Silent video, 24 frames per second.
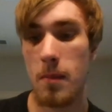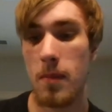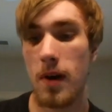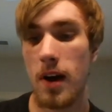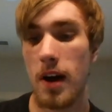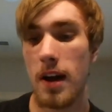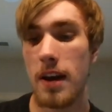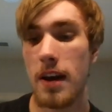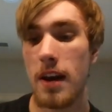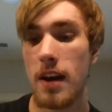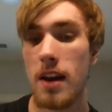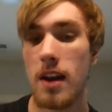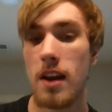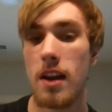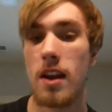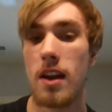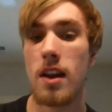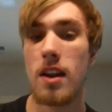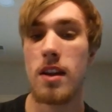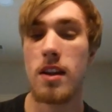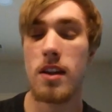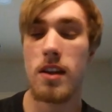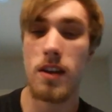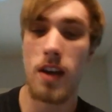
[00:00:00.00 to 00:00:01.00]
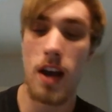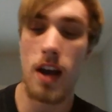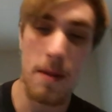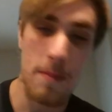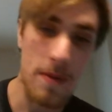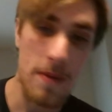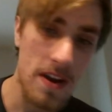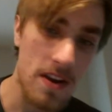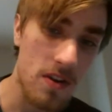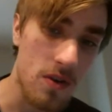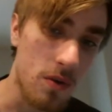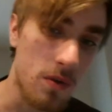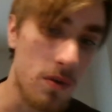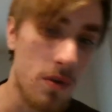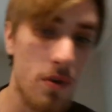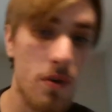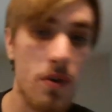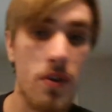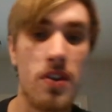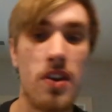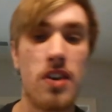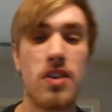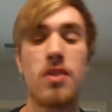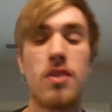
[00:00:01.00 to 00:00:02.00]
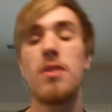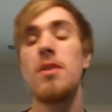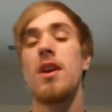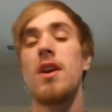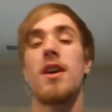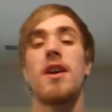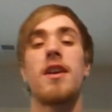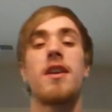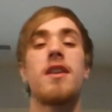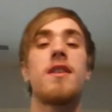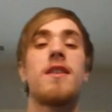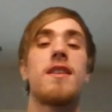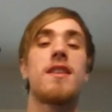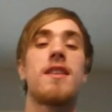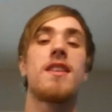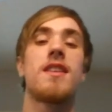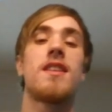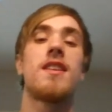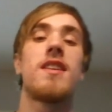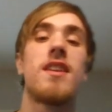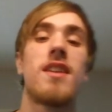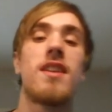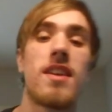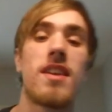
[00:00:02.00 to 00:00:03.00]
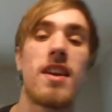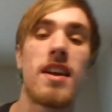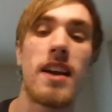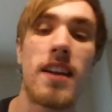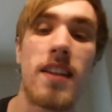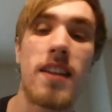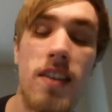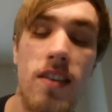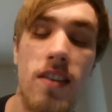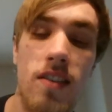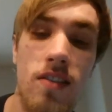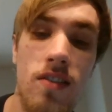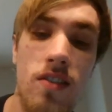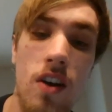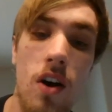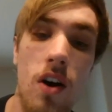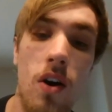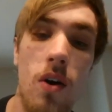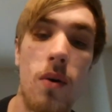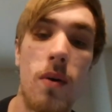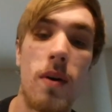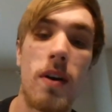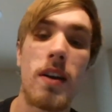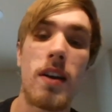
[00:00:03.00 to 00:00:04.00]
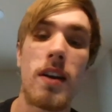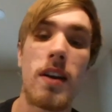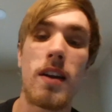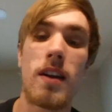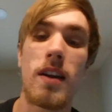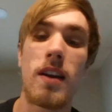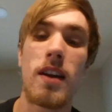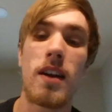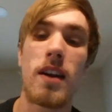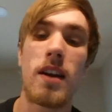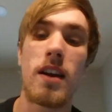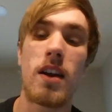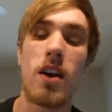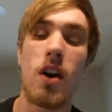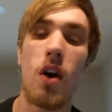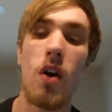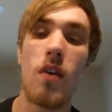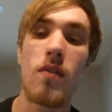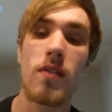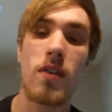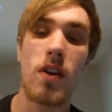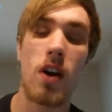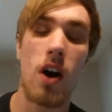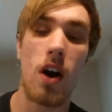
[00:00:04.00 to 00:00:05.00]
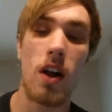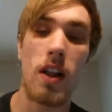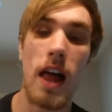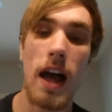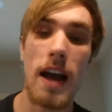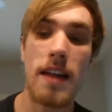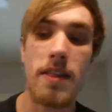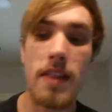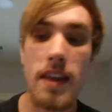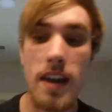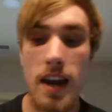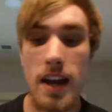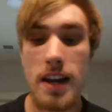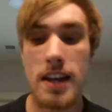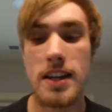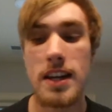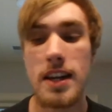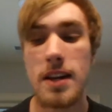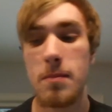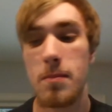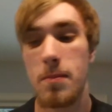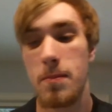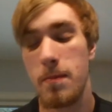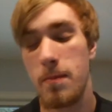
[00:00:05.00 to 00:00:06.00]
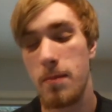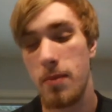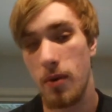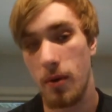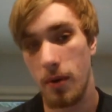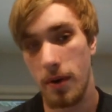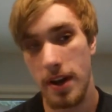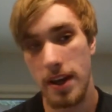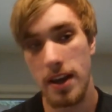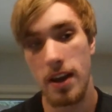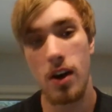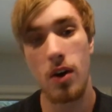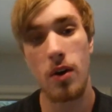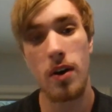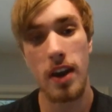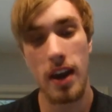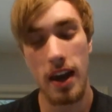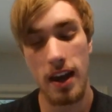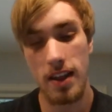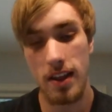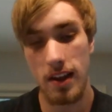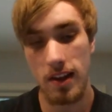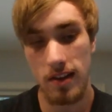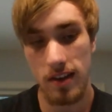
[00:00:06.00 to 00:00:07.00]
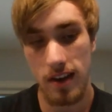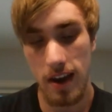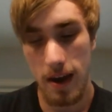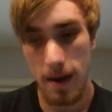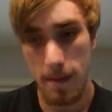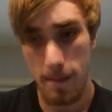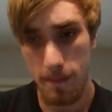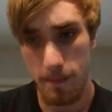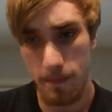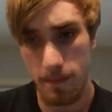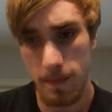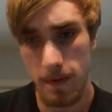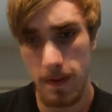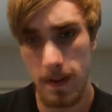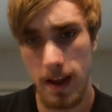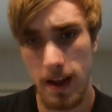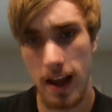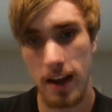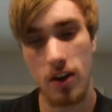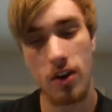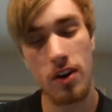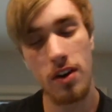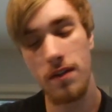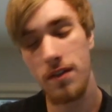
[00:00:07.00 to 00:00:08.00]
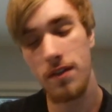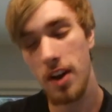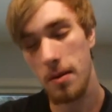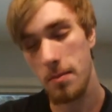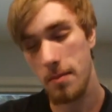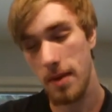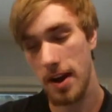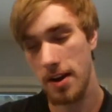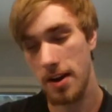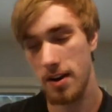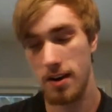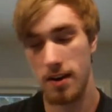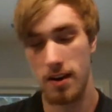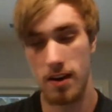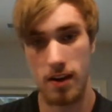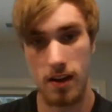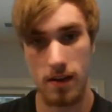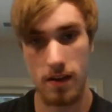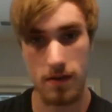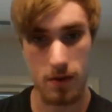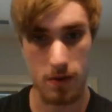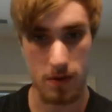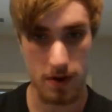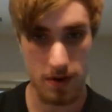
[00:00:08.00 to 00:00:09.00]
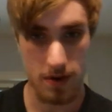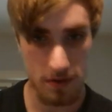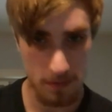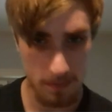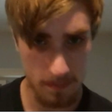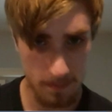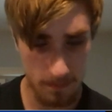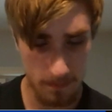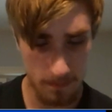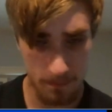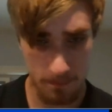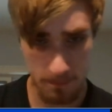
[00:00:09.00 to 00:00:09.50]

But I mean, you lose and you learn. So overall, I think I did pretty okay this game. I could have done better, of course.